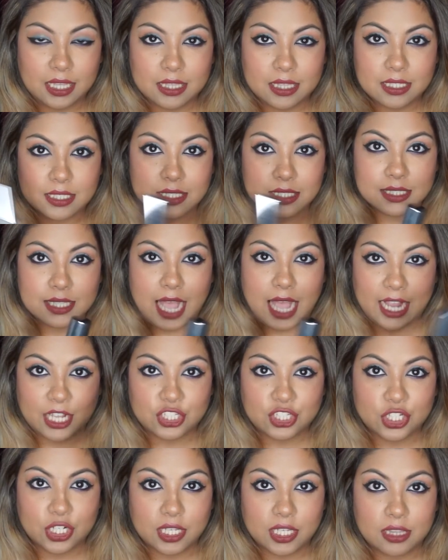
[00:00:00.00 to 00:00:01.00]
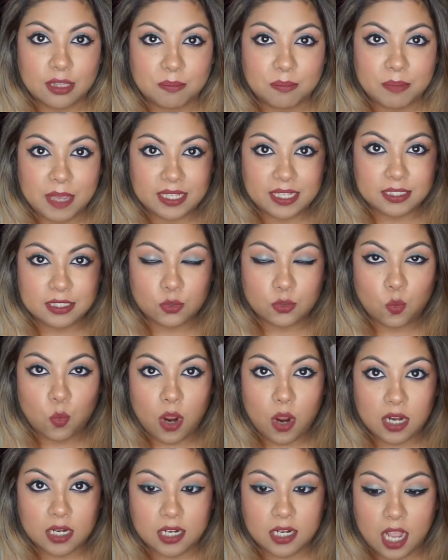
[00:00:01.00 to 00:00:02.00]
This is actually the best
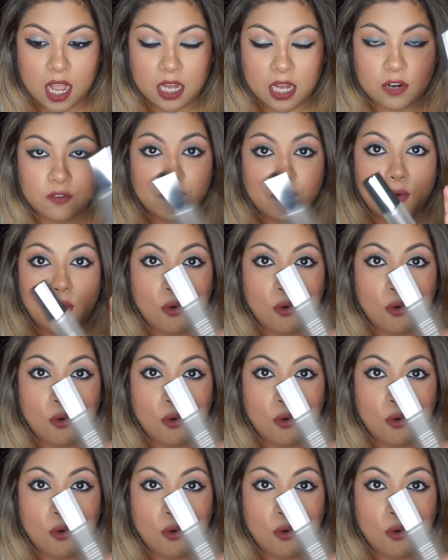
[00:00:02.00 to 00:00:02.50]
one out of